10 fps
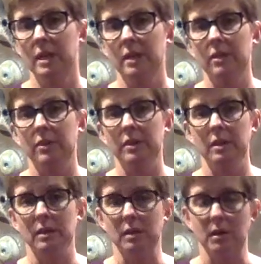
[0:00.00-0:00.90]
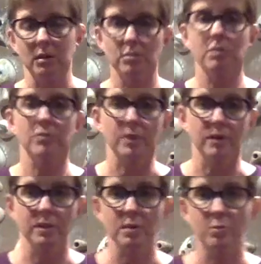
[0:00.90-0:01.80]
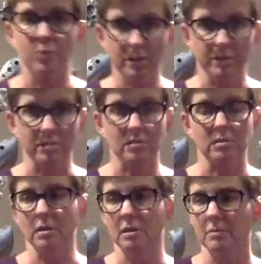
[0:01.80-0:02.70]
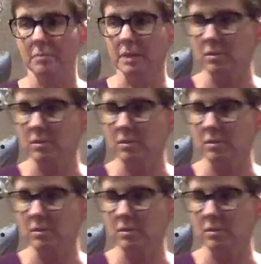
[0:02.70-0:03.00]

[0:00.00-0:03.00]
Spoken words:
the groove of the waltz beat.